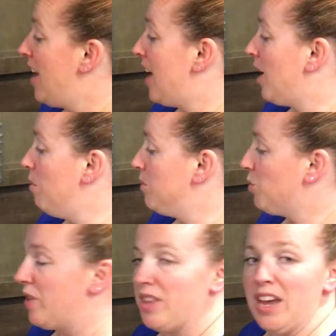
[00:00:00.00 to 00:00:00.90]
It
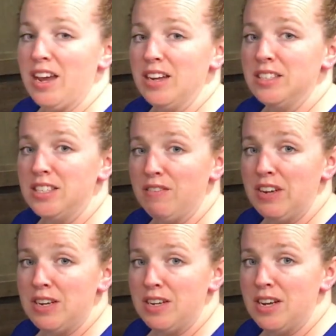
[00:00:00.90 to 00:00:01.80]
comes with a
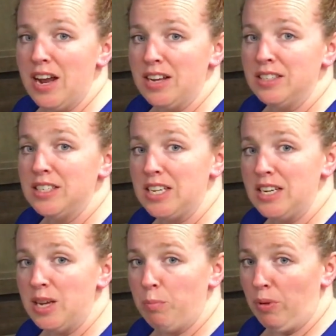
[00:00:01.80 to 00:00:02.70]
DVD and
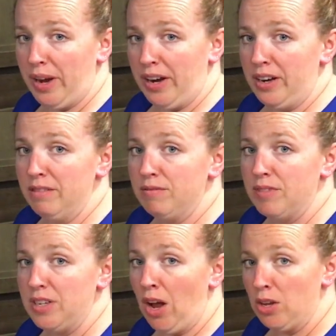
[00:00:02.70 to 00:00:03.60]
CD player,
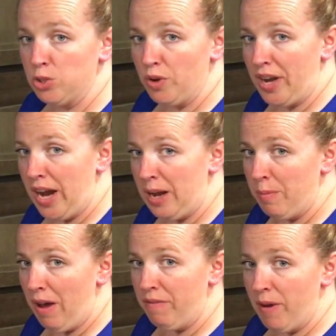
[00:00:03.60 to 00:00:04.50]
also an
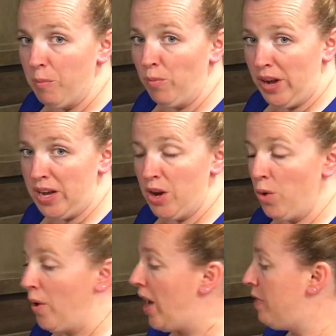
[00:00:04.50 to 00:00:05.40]
AM FM
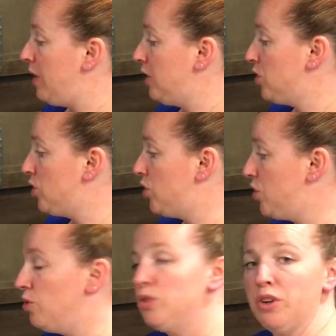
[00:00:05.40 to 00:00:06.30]
radio, and there's
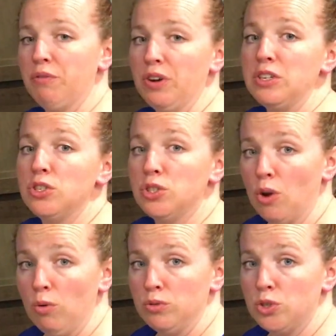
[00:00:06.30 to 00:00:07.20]
two different
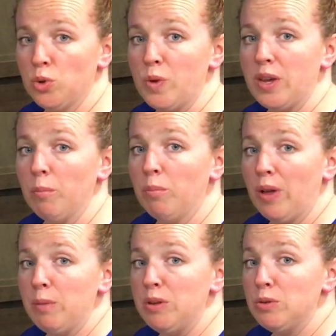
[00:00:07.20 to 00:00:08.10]
zones so we can
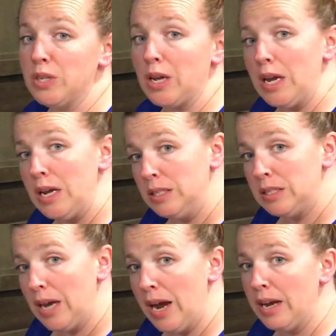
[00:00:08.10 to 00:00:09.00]
play music
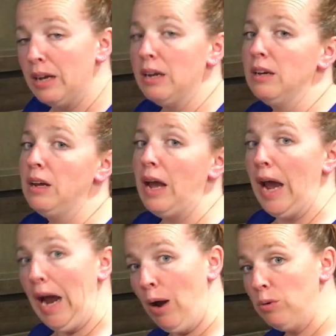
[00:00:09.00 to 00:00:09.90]
inside,
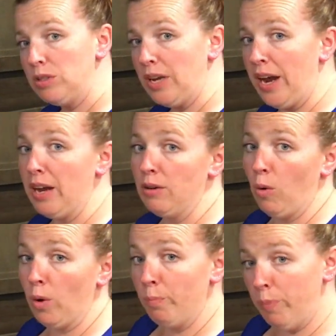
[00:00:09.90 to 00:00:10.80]
outside,
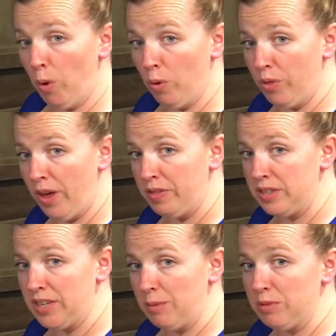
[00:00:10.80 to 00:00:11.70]
or both at the
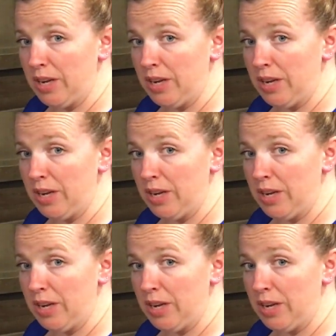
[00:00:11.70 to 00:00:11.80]
same